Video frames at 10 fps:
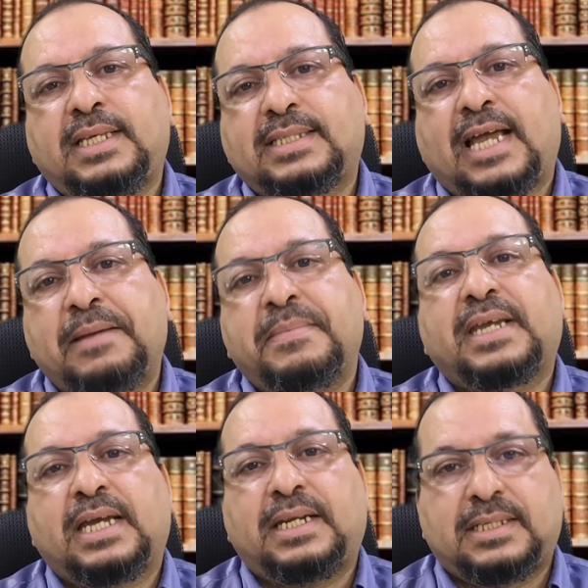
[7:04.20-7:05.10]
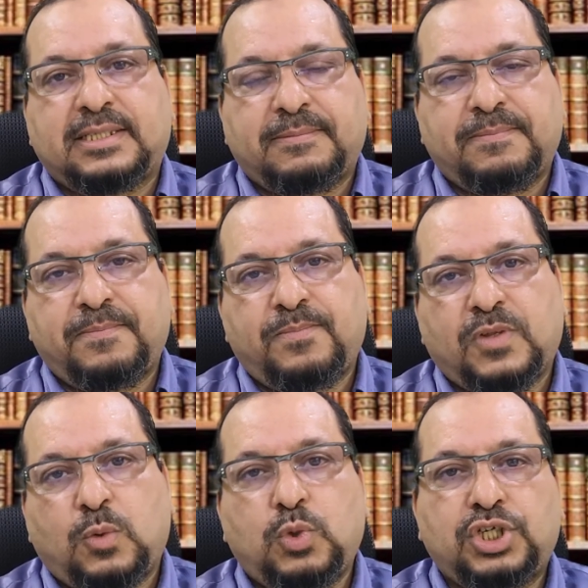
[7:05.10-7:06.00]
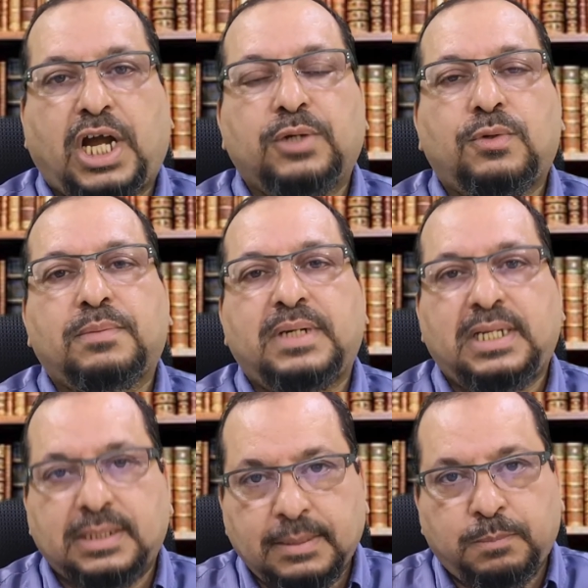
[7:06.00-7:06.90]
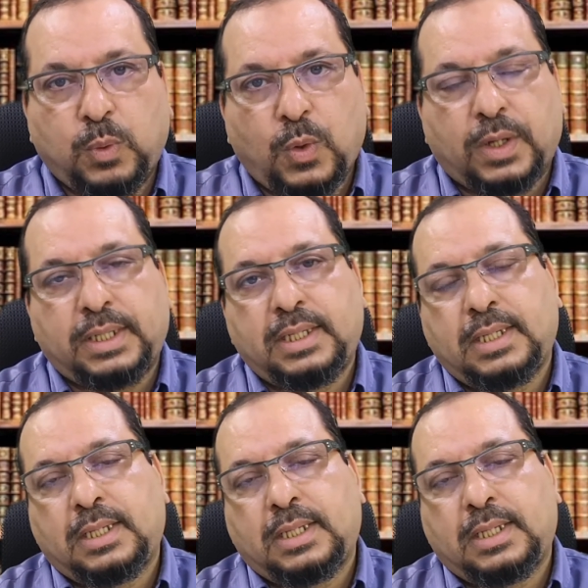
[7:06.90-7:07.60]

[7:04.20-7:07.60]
this is a mechanism which are normally deployed